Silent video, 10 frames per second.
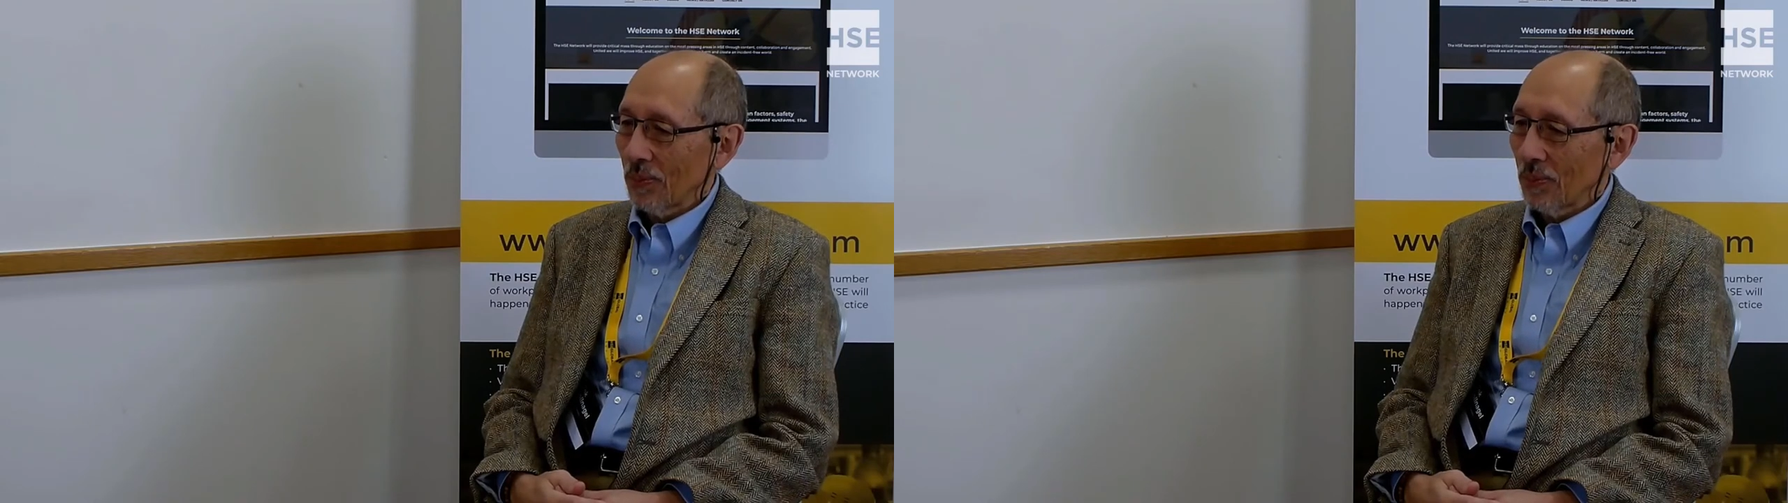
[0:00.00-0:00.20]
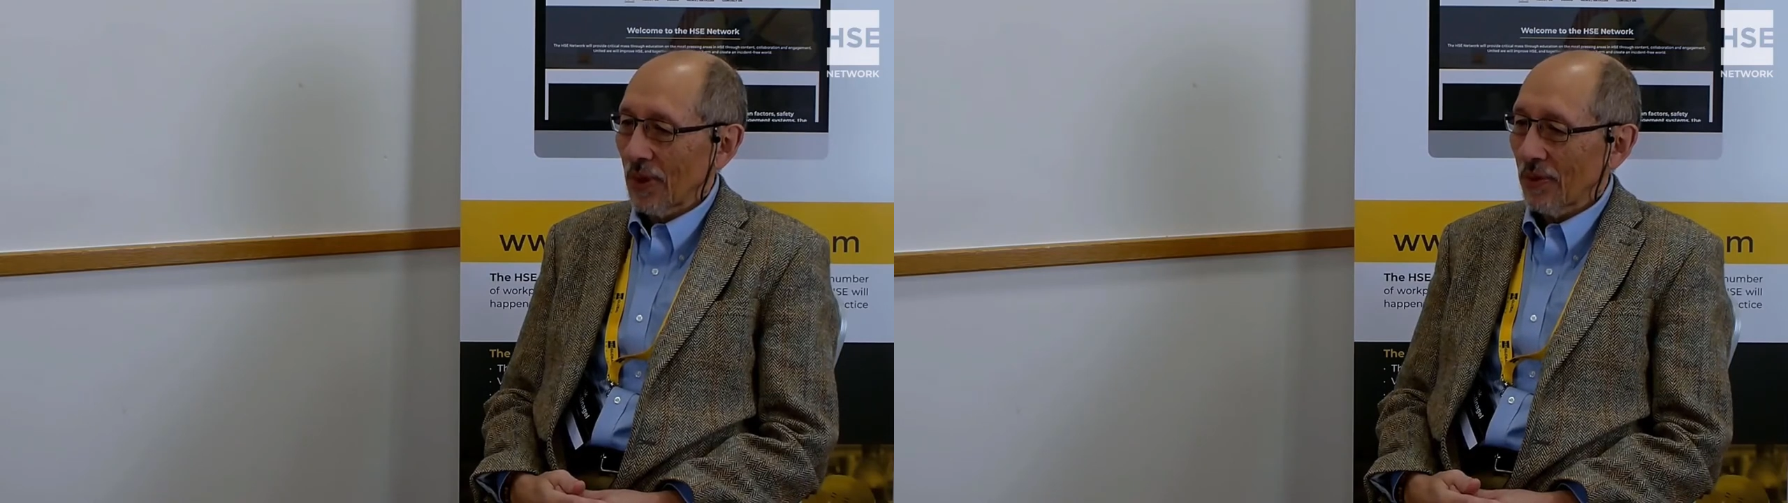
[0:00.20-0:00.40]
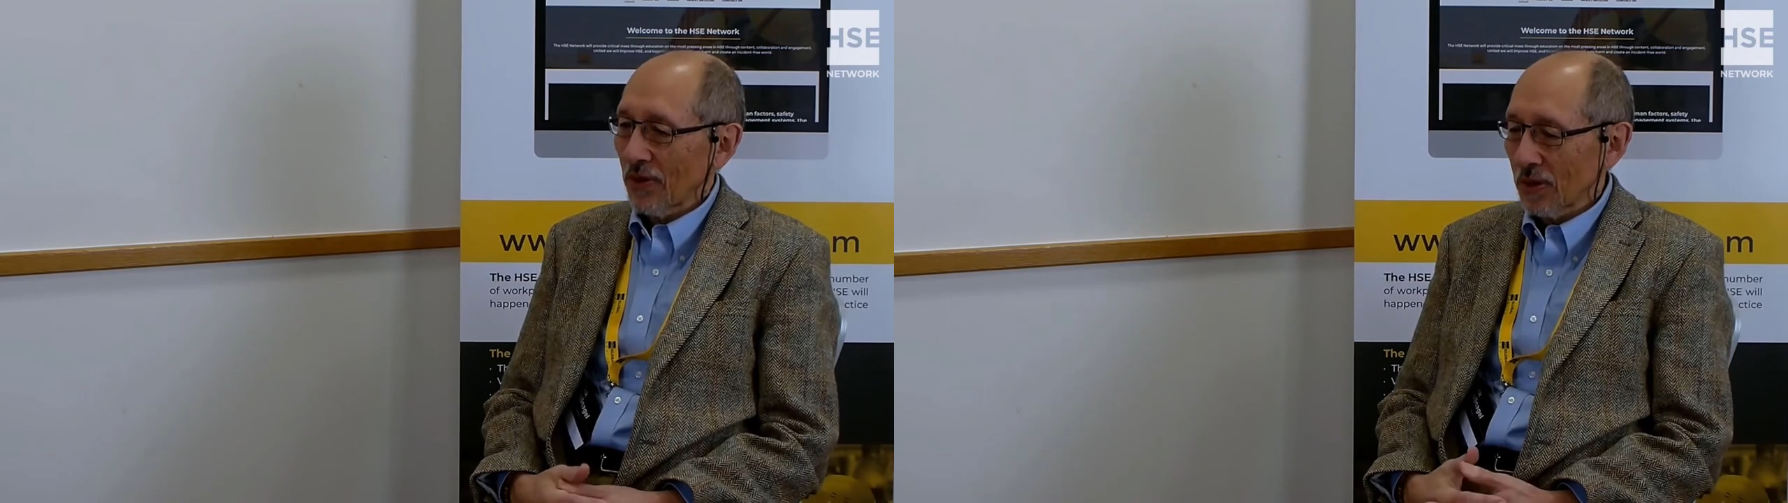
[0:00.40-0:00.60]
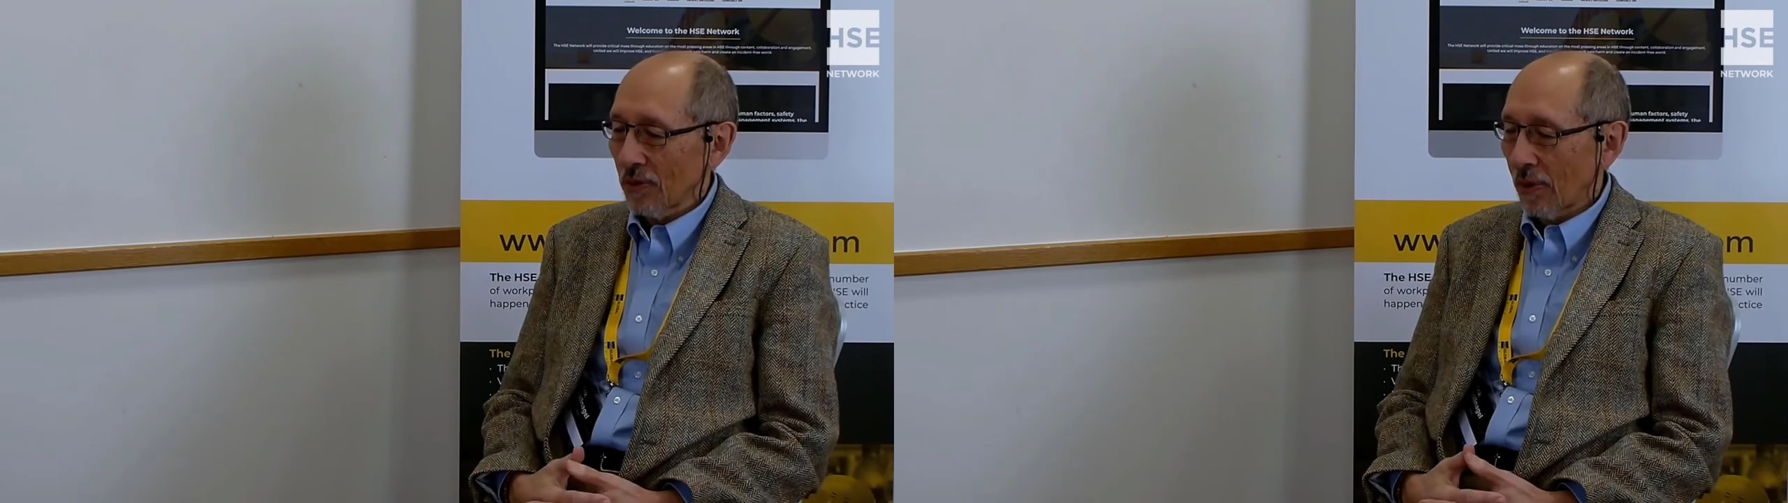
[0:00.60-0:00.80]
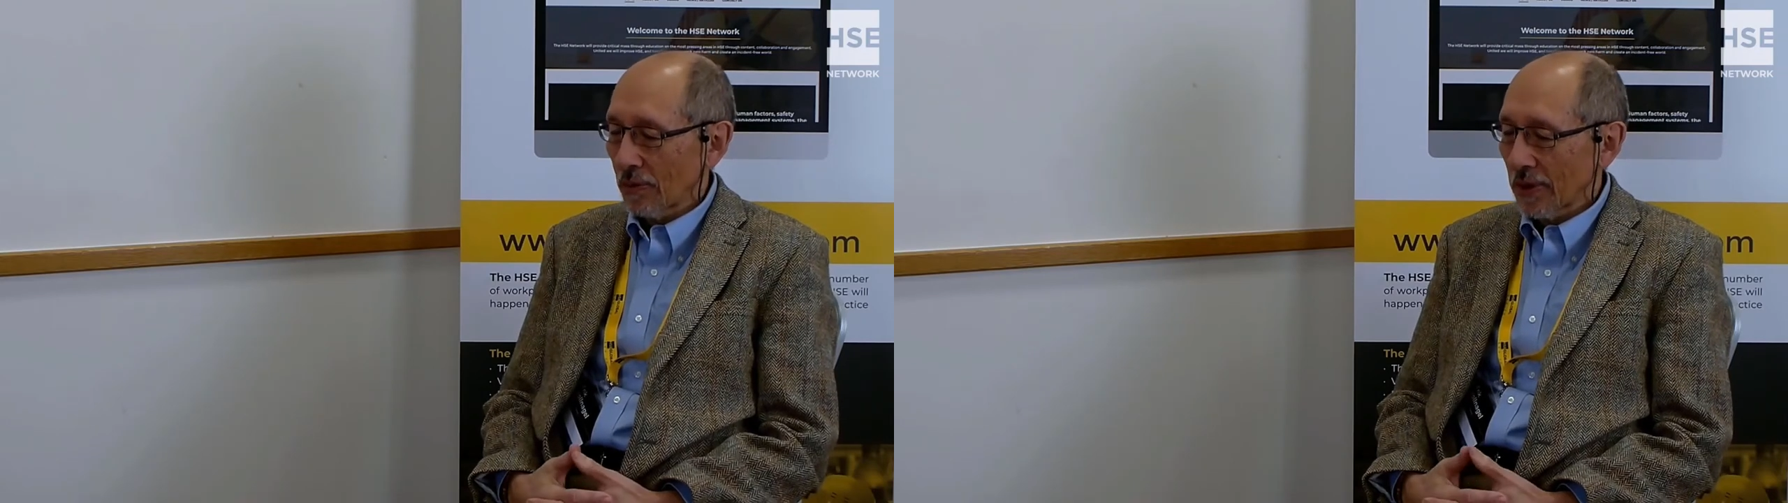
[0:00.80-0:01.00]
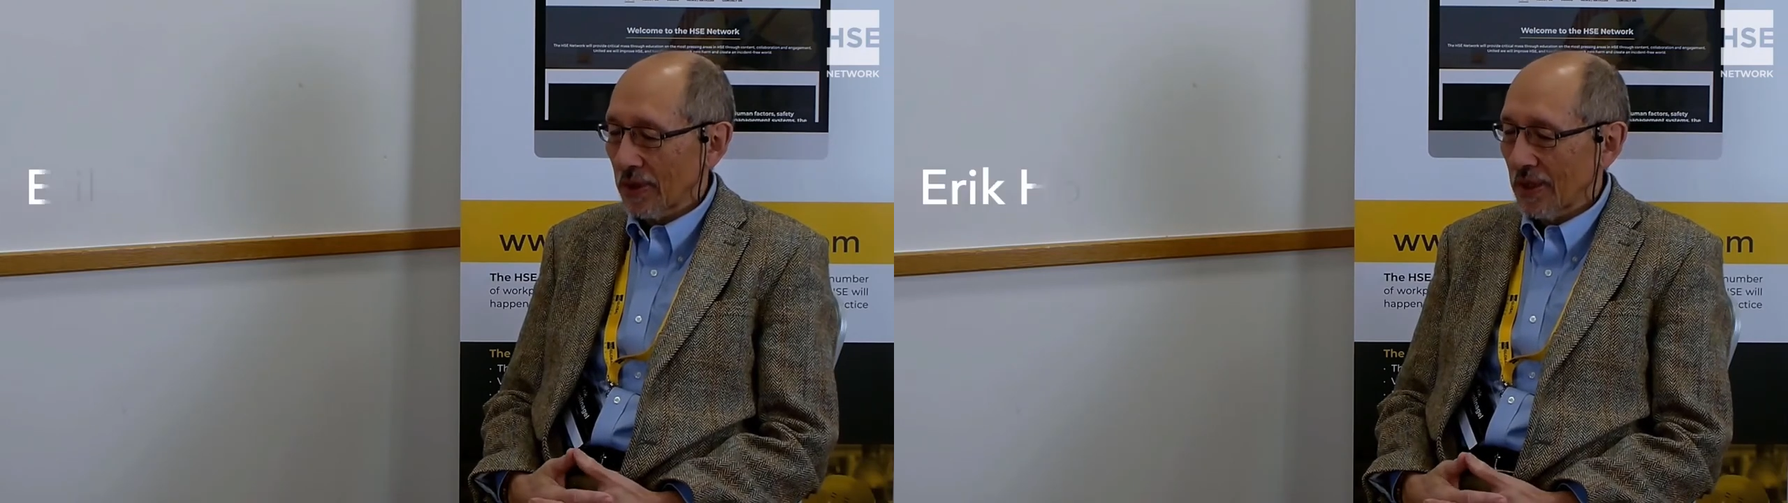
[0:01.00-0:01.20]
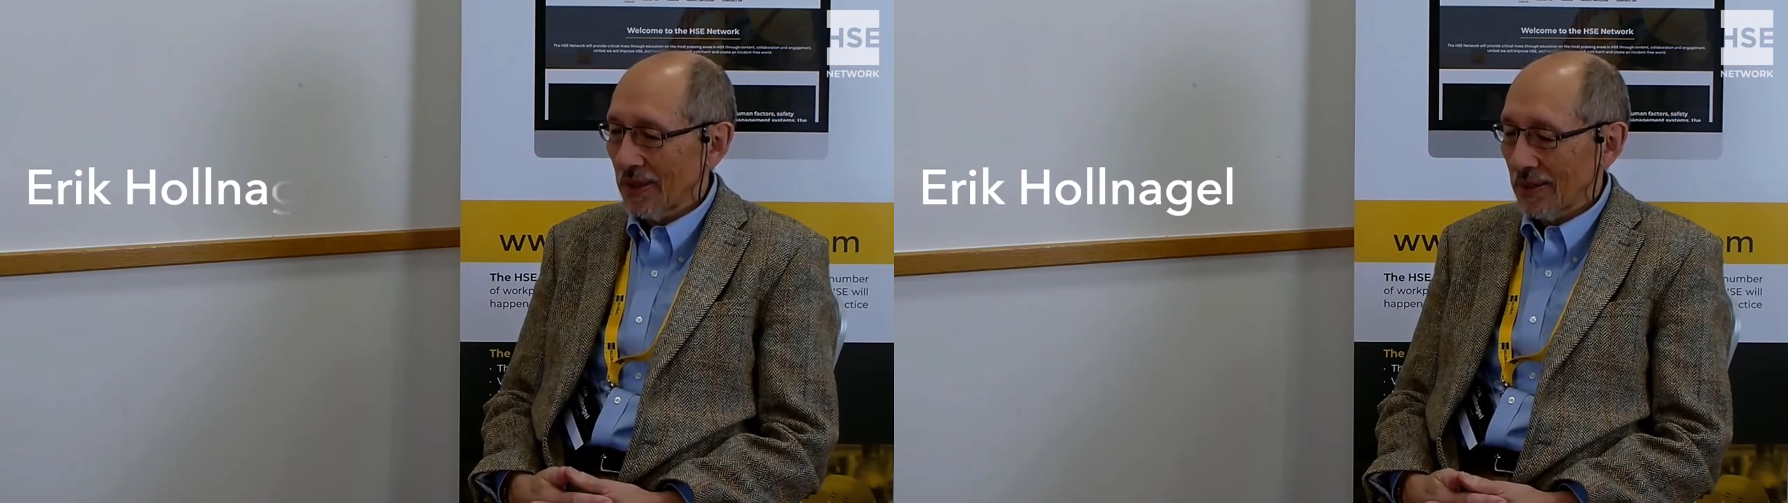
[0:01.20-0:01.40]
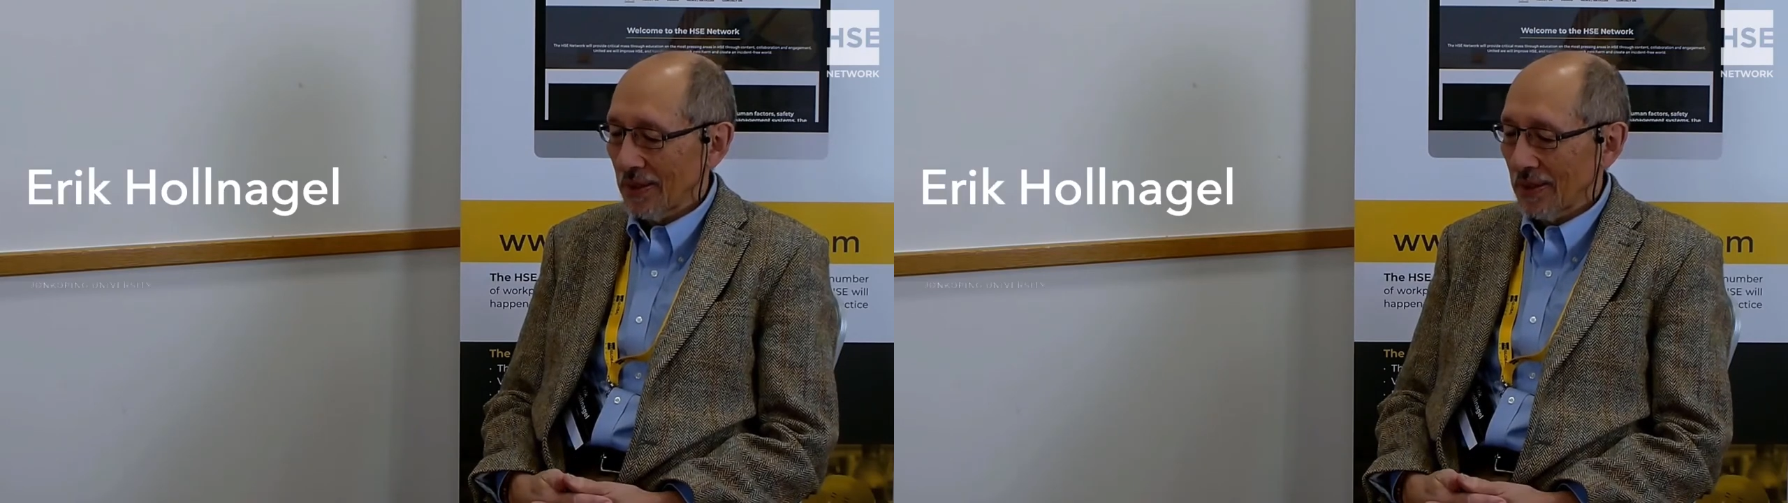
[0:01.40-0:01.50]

Well, I think you already